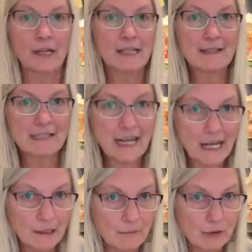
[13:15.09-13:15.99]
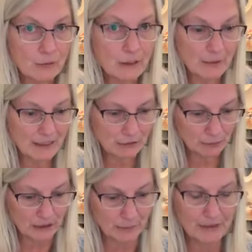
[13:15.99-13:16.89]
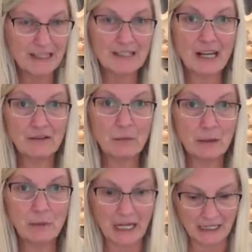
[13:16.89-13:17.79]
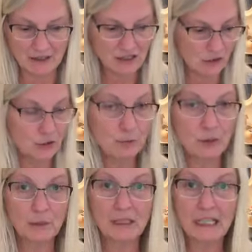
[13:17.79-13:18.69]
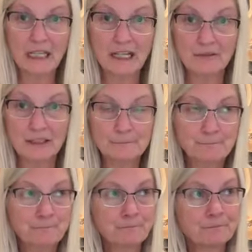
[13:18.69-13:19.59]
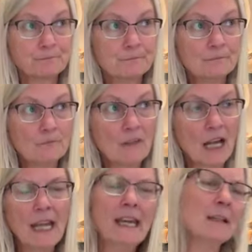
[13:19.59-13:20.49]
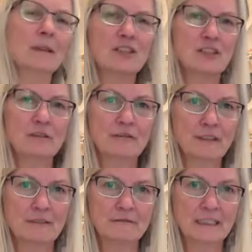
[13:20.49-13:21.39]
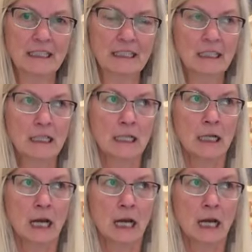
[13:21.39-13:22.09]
going to stack them 3 by 3, but these have to be baked. So you put them in the oven. I had them at 250.